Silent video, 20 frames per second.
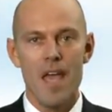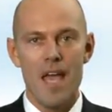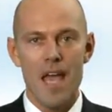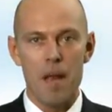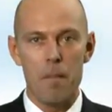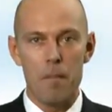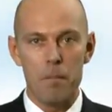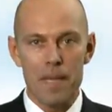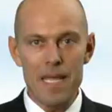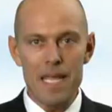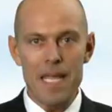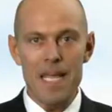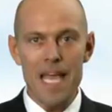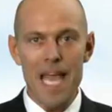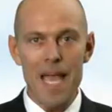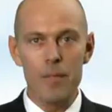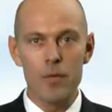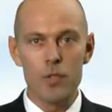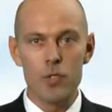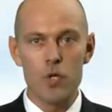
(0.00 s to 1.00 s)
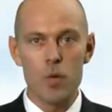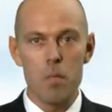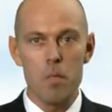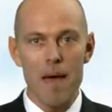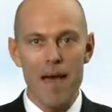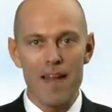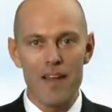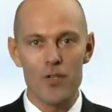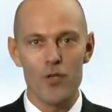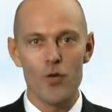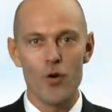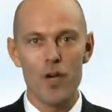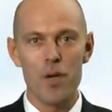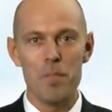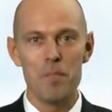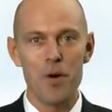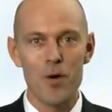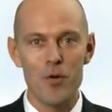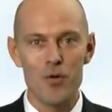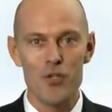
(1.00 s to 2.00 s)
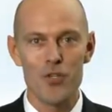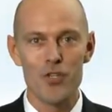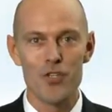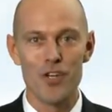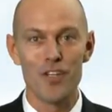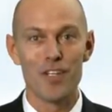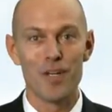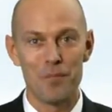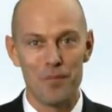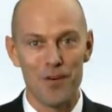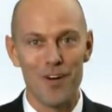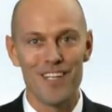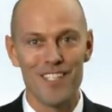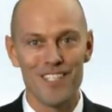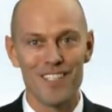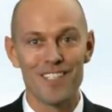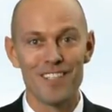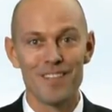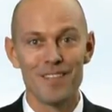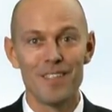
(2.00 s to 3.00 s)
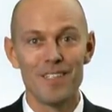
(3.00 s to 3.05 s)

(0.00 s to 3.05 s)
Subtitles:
And being able to manage your emotions under pressure,